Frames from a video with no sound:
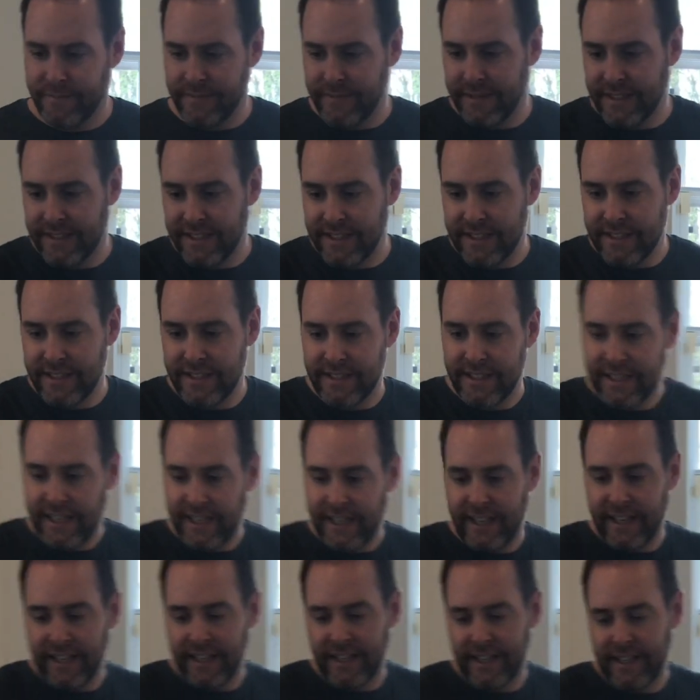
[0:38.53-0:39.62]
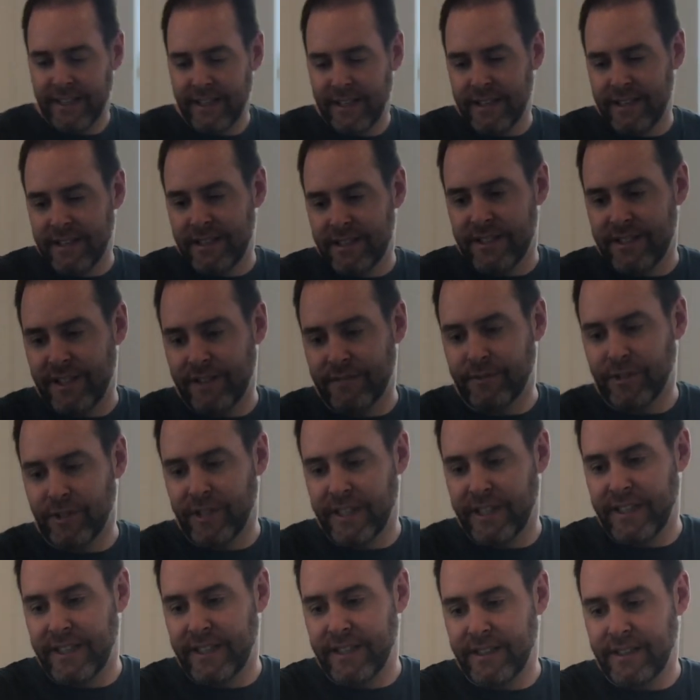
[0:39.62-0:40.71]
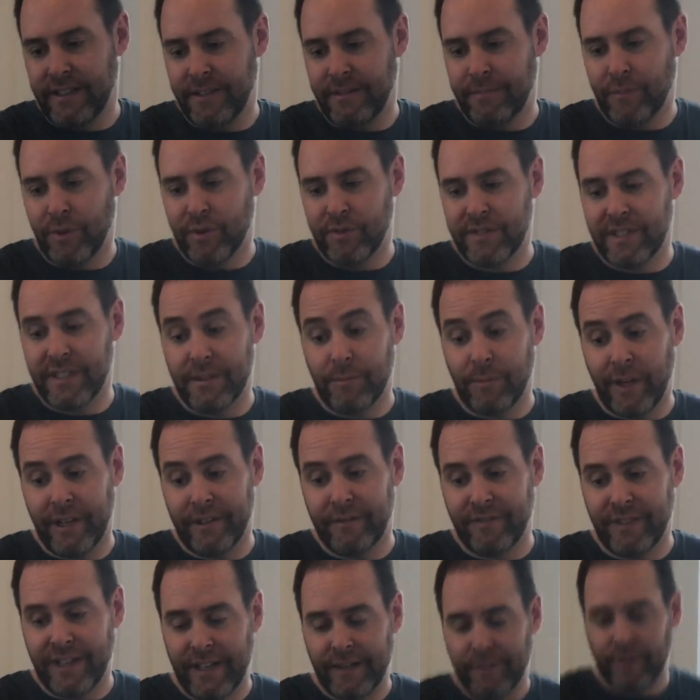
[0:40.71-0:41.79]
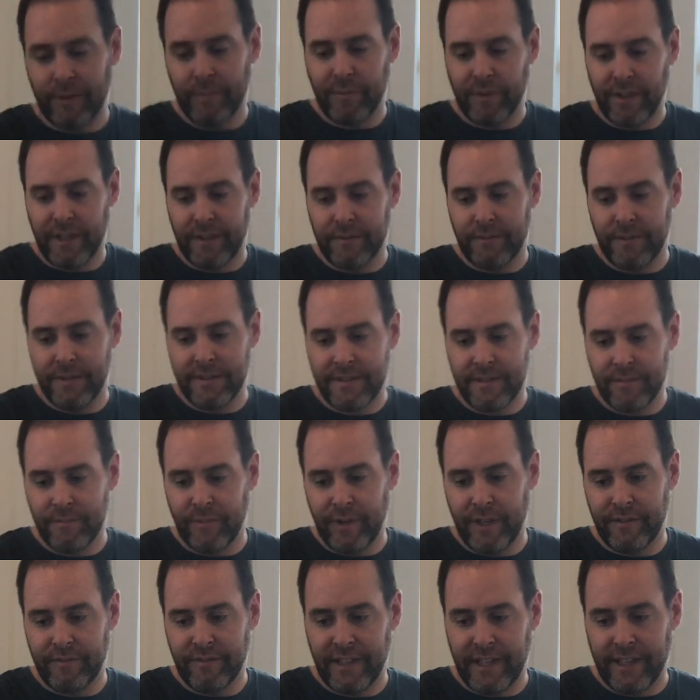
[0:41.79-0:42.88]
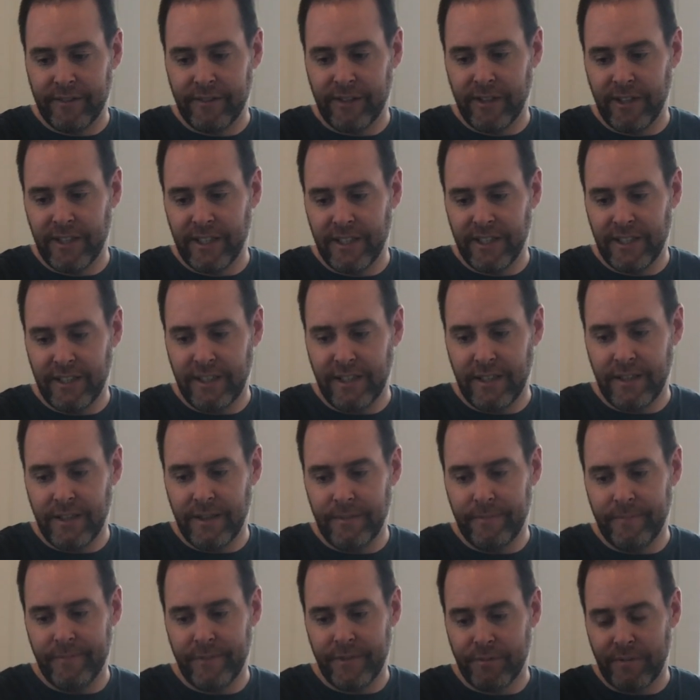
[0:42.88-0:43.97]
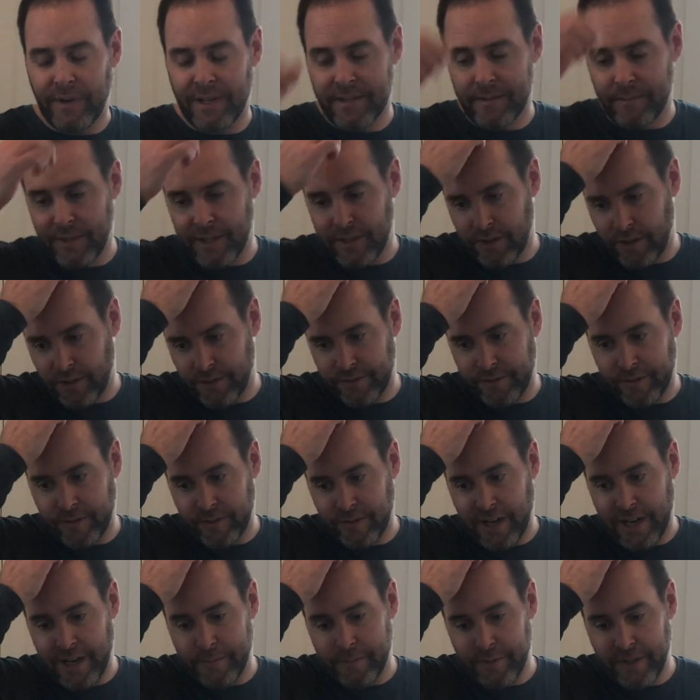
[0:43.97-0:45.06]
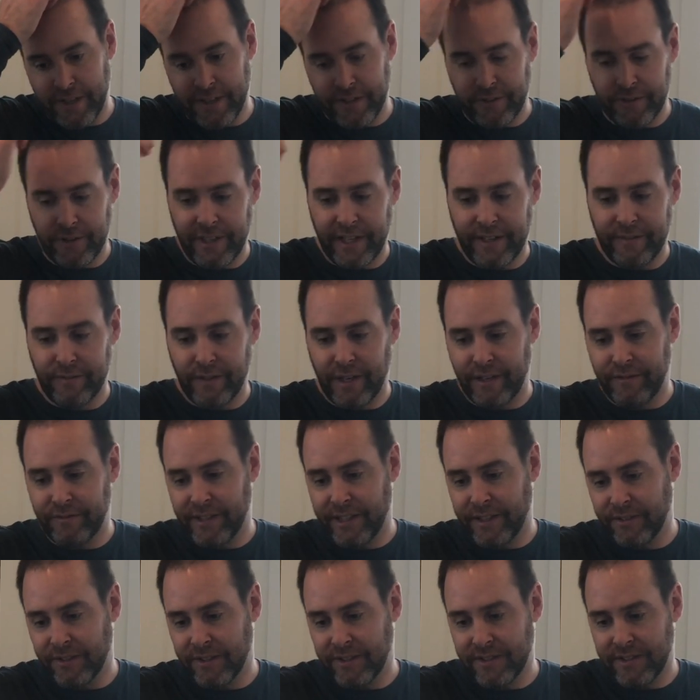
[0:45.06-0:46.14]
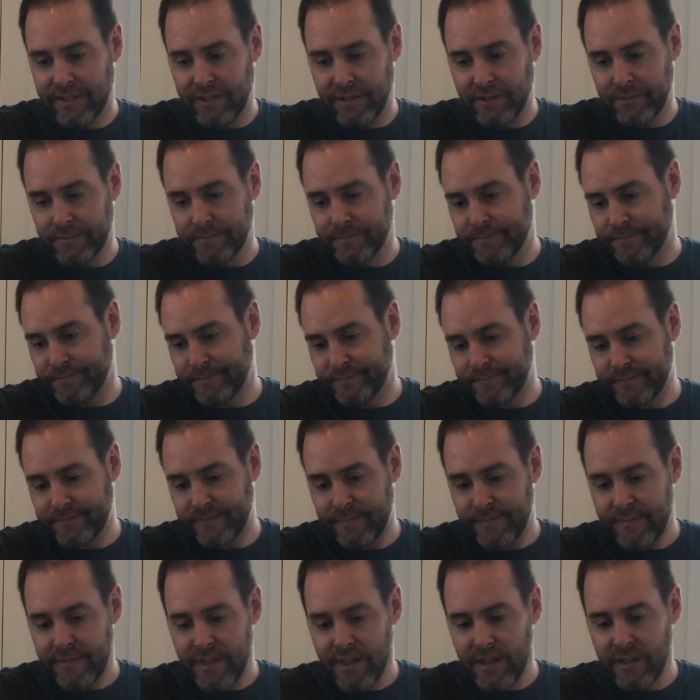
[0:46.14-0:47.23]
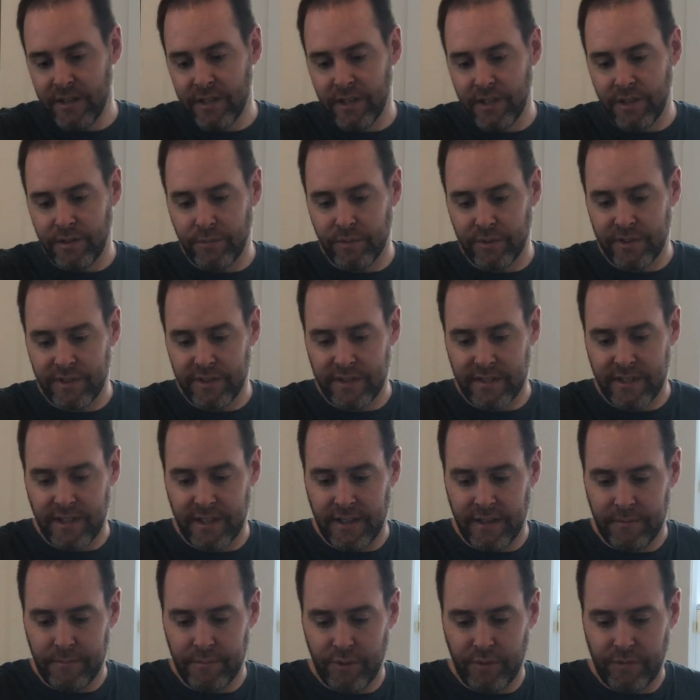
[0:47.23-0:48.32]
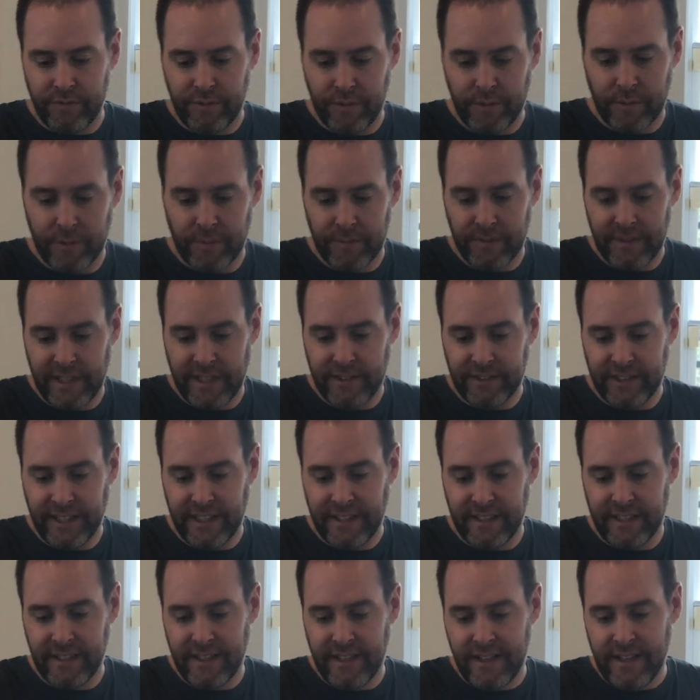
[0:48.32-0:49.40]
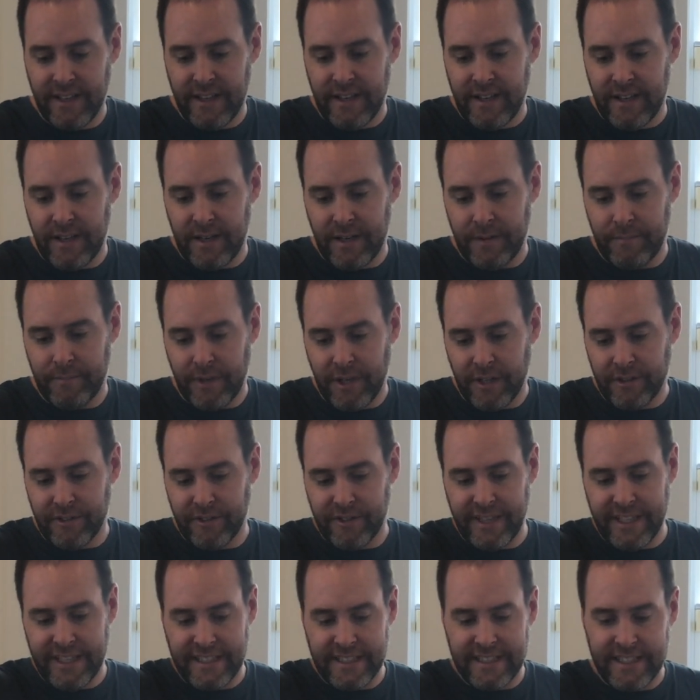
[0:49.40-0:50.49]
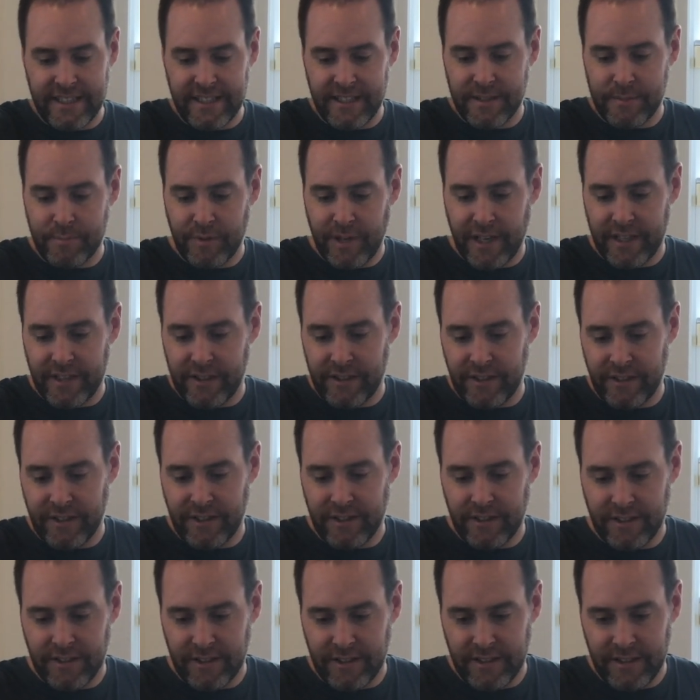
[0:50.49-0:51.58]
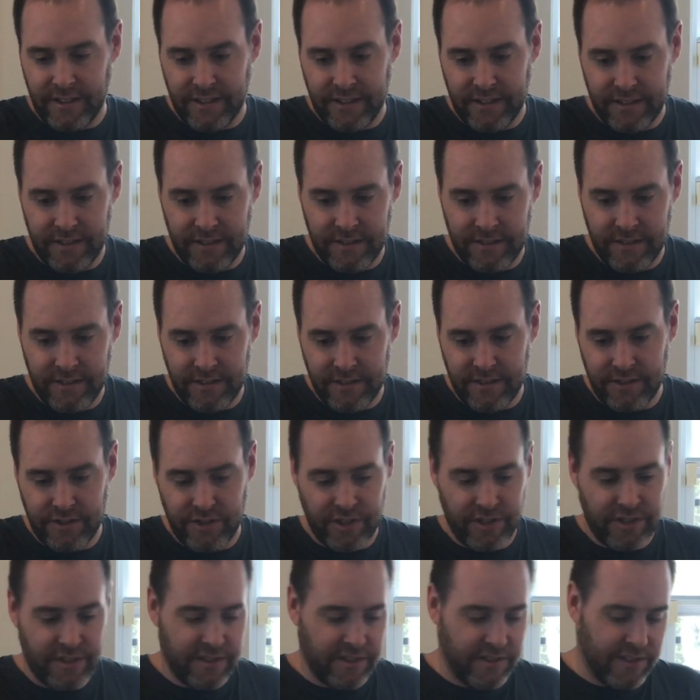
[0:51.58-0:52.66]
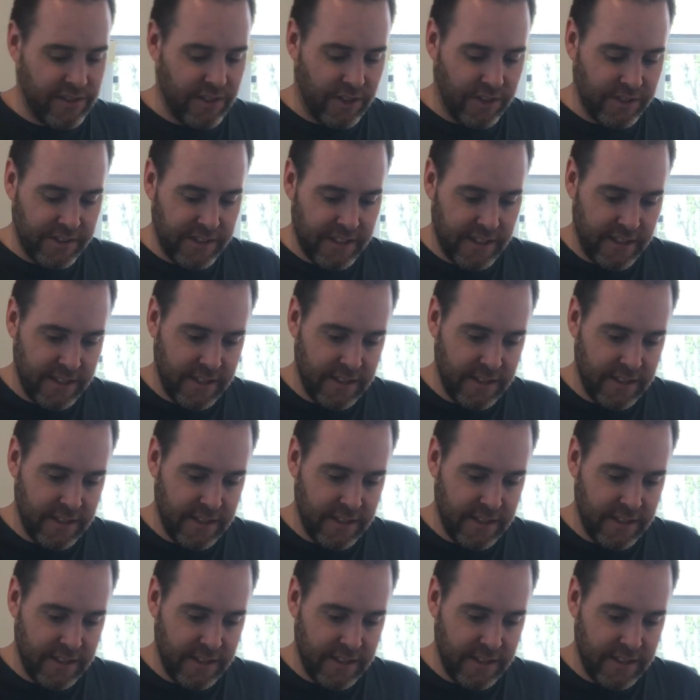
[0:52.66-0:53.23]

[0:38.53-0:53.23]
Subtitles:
this is a generally mostly white flour bread with some wheat flour in it. The recipe calls for rye, but I don't have rye flour, so we'll just move forward without that. Other things in this bread are just salt.